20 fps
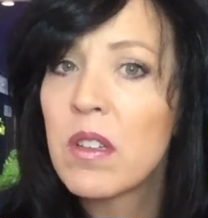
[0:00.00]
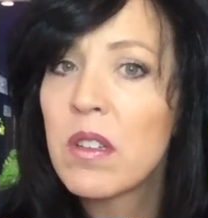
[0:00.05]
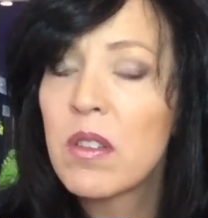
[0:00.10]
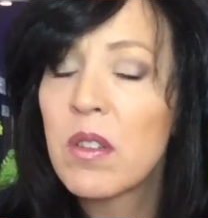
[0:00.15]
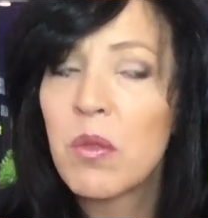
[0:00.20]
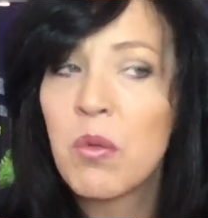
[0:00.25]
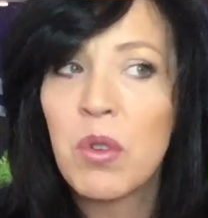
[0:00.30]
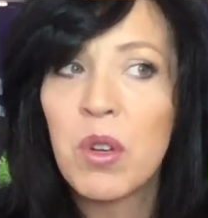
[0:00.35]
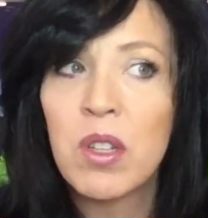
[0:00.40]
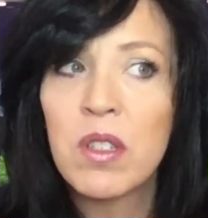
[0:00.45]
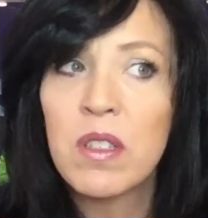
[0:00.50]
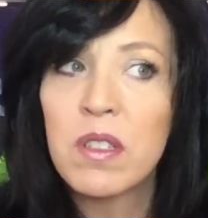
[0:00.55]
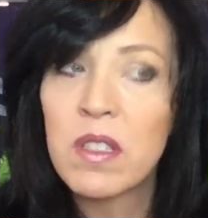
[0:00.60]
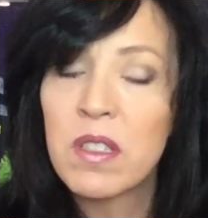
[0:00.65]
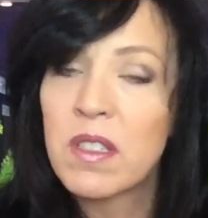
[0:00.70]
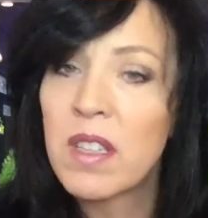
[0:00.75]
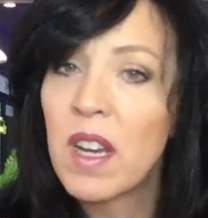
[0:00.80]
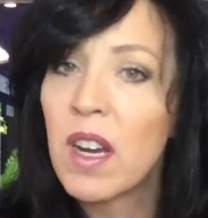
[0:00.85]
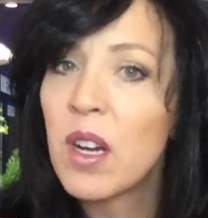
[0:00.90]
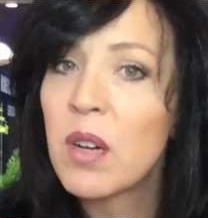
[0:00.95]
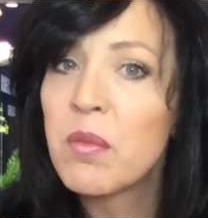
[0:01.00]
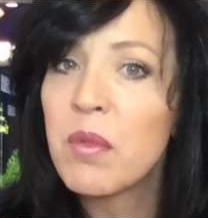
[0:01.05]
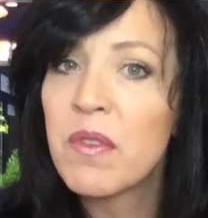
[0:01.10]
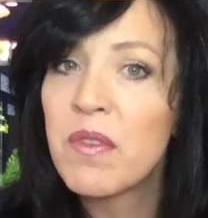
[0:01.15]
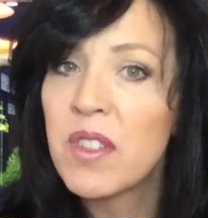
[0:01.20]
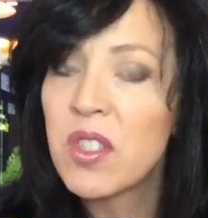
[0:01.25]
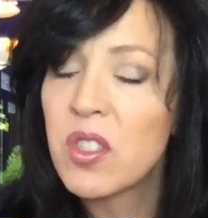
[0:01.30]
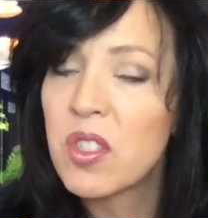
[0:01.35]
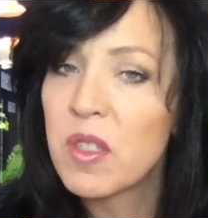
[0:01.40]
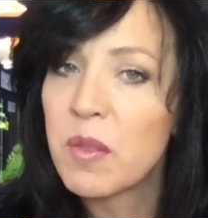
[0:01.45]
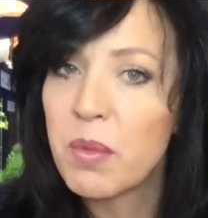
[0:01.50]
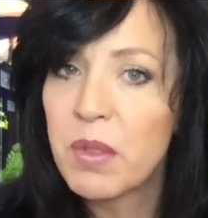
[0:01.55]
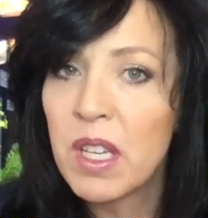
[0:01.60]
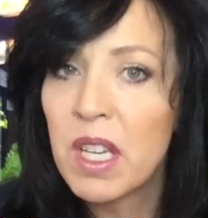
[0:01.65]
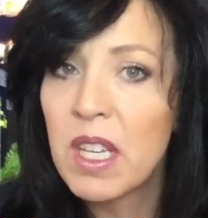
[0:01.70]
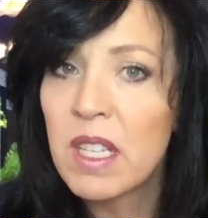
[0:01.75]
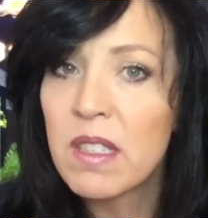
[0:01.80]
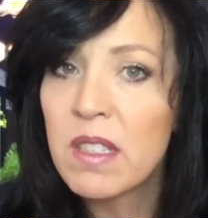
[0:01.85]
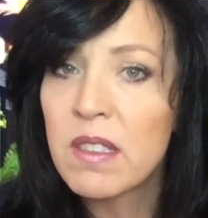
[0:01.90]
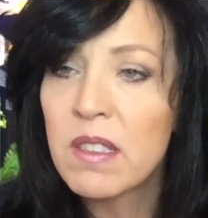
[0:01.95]
The world is a terrible, vicious
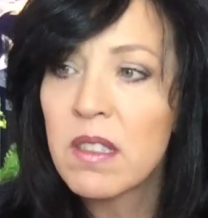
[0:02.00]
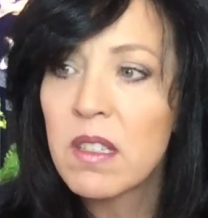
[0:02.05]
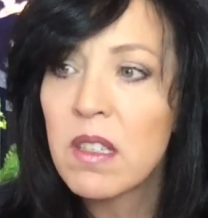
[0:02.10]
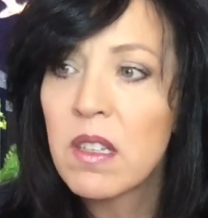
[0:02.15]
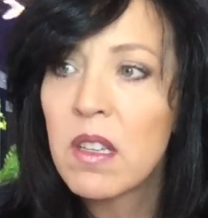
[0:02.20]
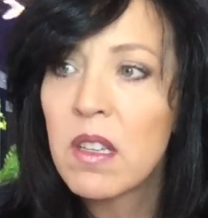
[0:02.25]
place.